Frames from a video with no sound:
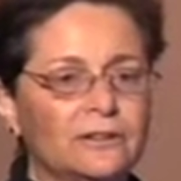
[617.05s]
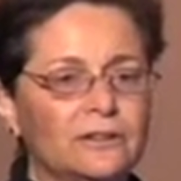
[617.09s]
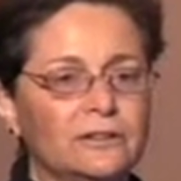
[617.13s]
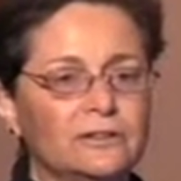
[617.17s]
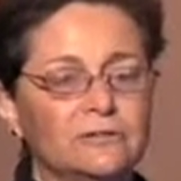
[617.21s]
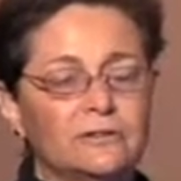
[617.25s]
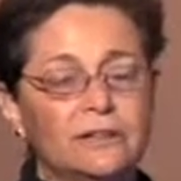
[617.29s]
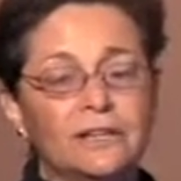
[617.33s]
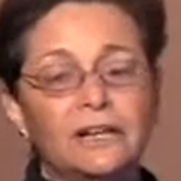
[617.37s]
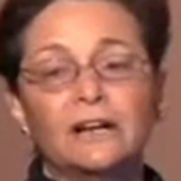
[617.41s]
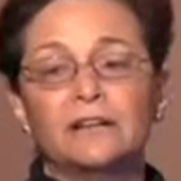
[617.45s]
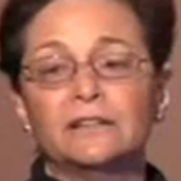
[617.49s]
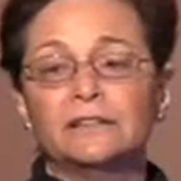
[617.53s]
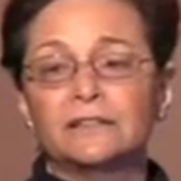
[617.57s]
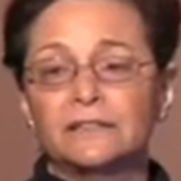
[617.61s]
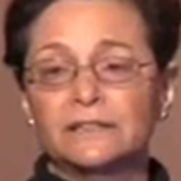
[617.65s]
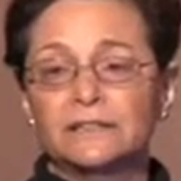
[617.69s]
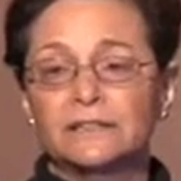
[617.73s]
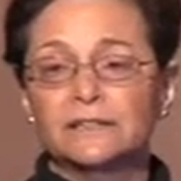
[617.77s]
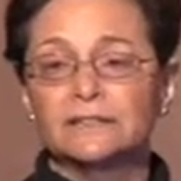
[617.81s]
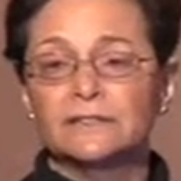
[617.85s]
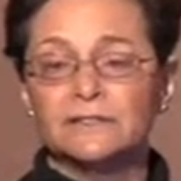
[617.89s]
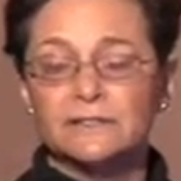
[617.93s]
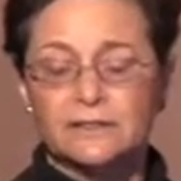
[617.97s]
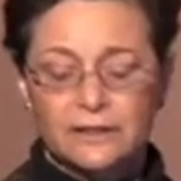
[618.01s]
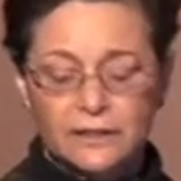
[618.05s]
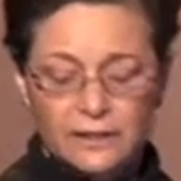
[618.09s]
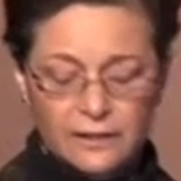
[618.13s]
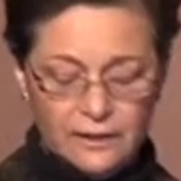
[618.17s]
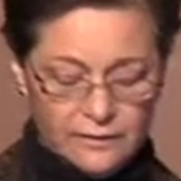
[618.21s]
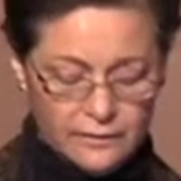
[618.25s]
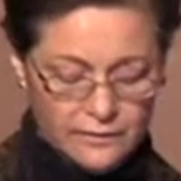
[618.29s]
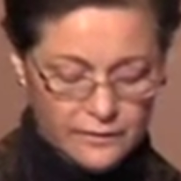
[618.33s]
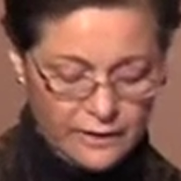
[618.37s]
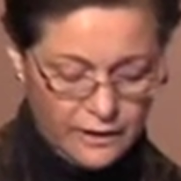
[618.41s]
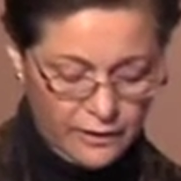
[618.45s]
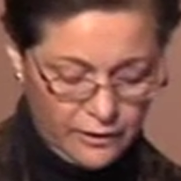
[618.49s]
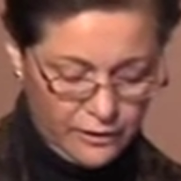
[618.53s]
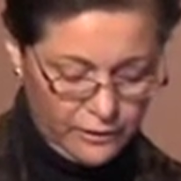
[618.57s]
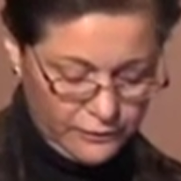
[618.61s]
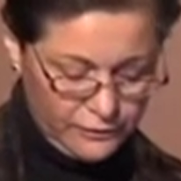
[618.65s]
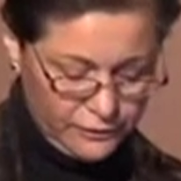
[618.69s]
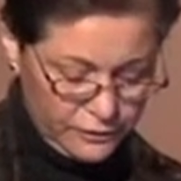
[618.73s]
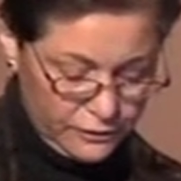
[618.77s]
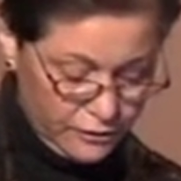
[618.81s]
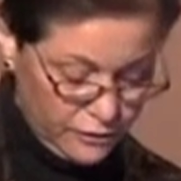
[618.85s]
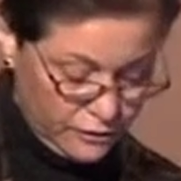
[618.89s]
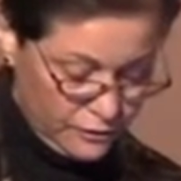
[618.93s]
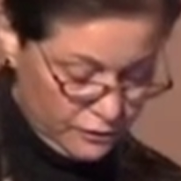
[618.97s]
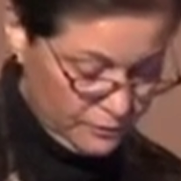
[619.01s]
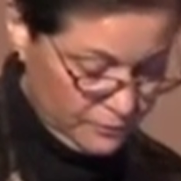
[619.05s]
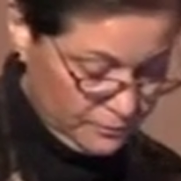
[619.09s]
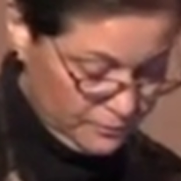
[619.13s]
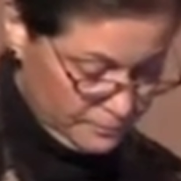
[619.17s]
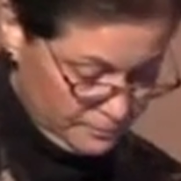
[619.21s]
and the reality is they often do.